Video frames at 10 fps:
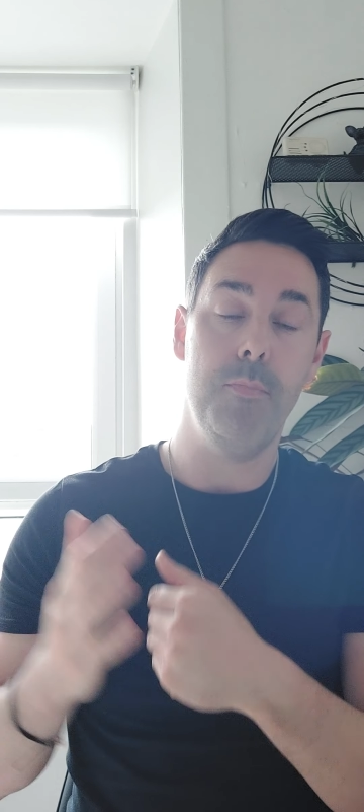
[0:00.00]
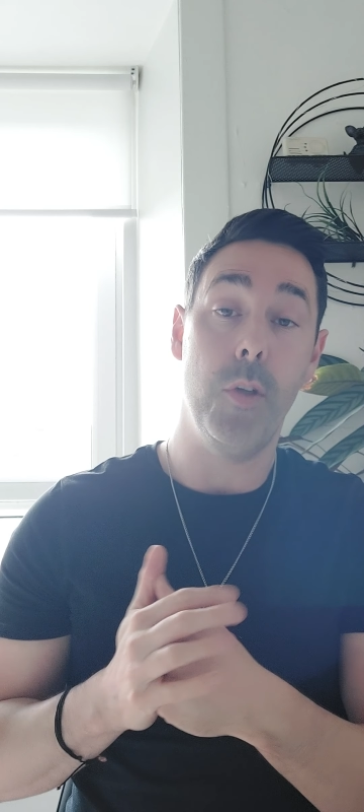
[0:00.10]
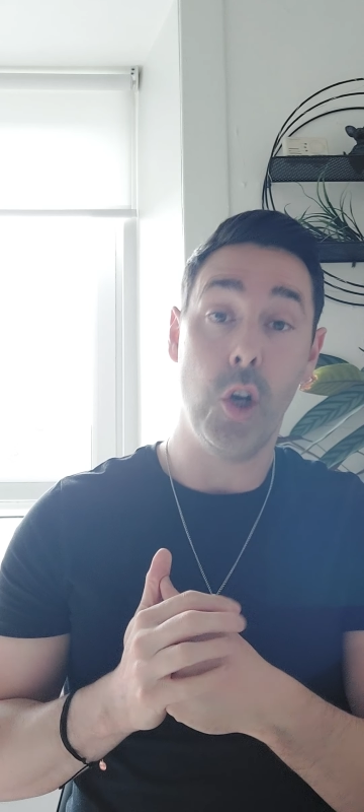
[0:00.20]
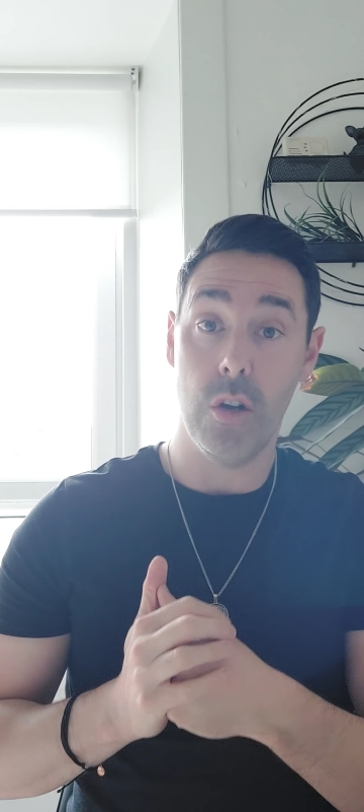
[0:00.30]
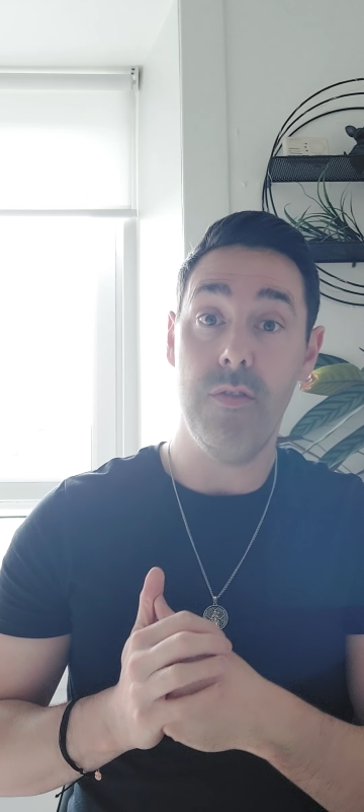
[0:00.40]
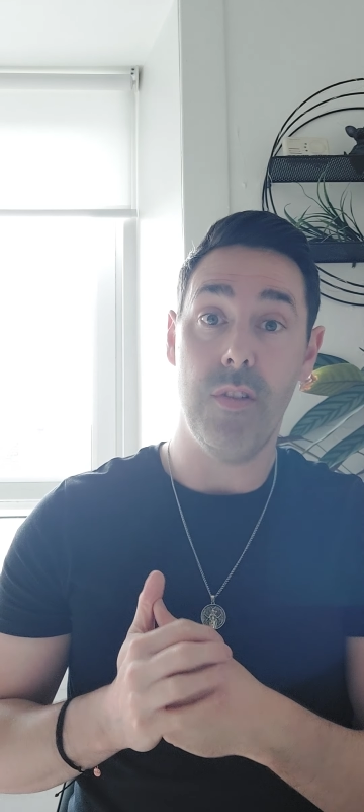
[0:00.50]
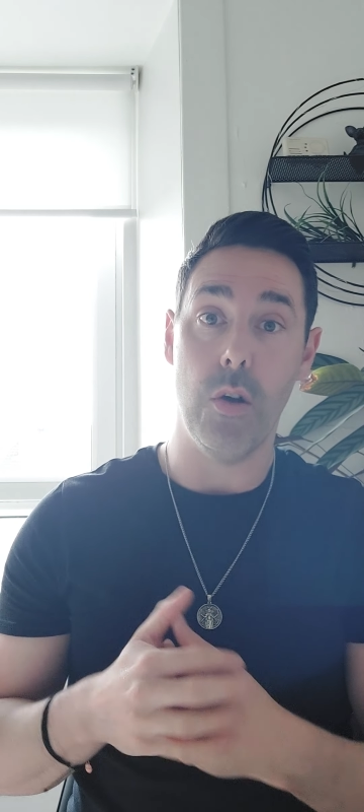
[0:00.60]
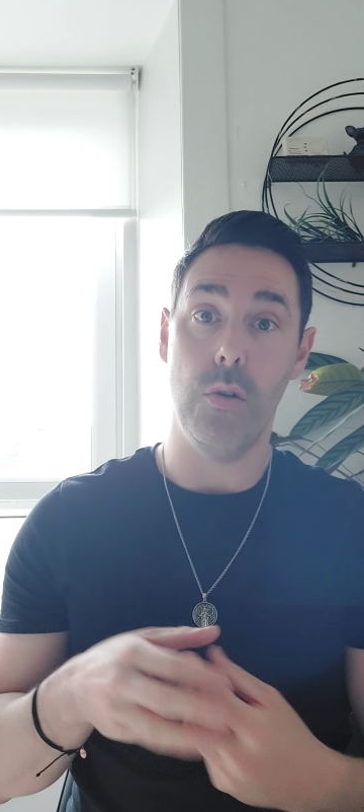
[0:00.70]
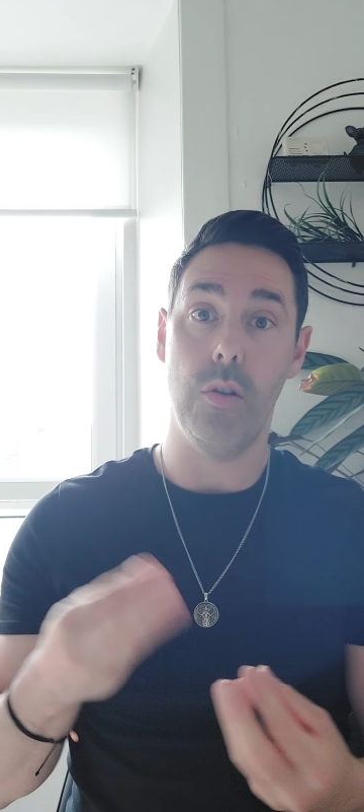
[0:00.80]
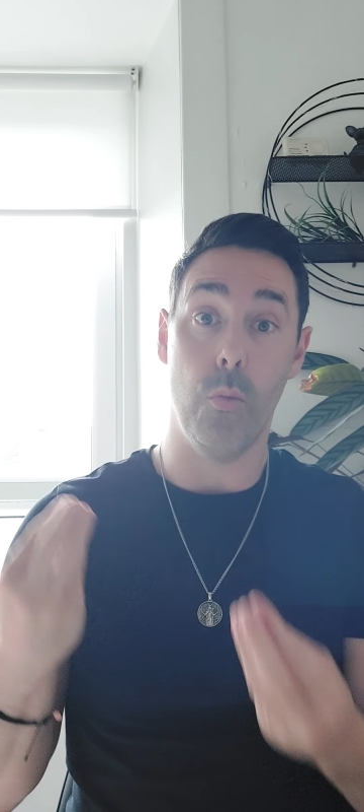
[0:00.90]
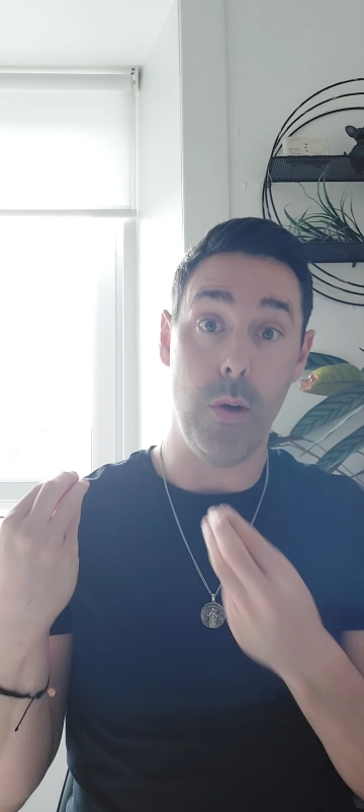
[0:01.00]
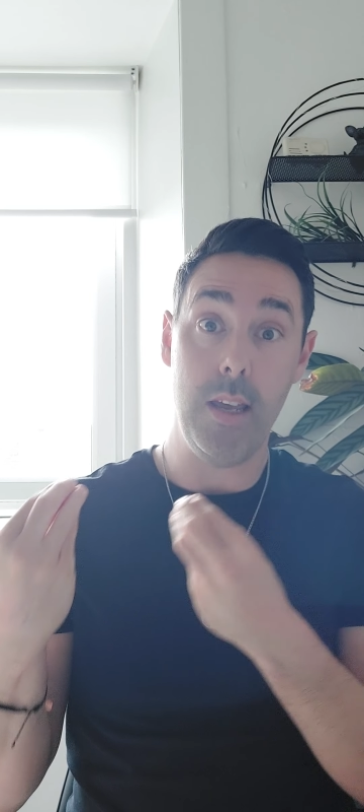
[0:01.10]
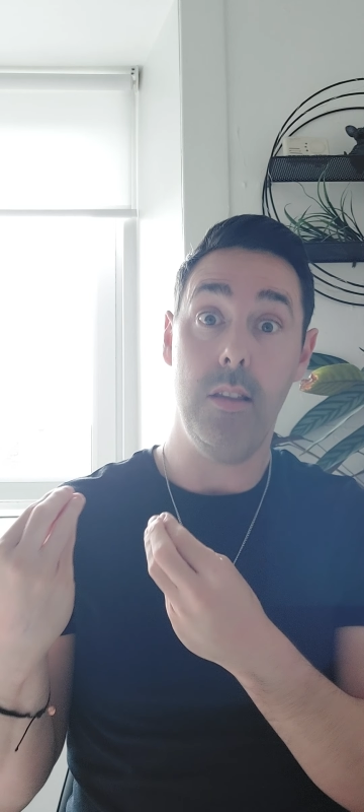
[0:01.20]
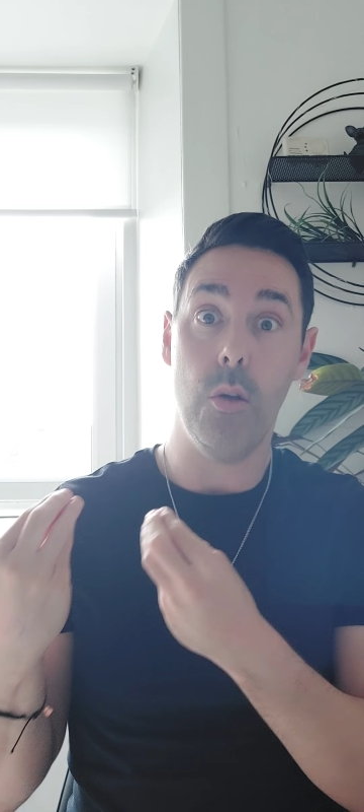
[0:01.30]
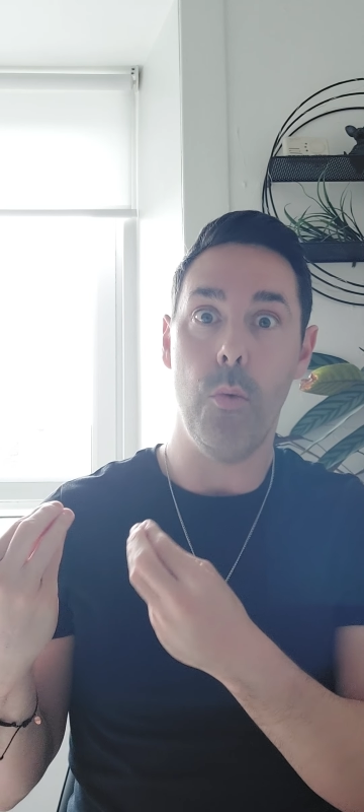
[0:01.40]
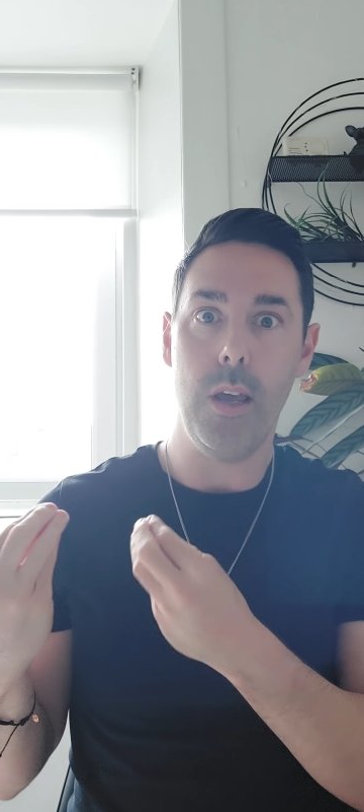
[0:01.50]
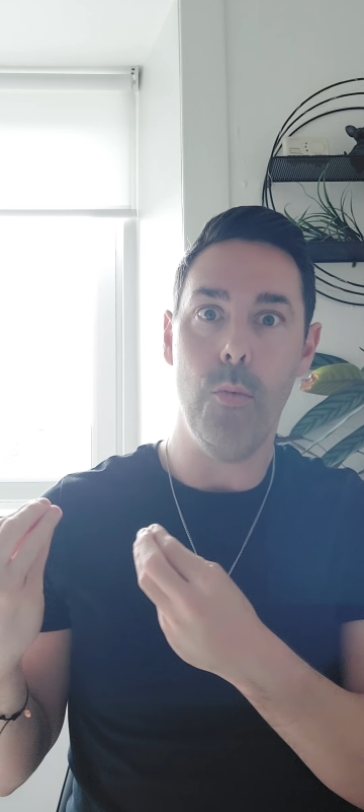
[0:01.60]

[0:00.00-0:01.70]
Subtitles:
the good folk, the wee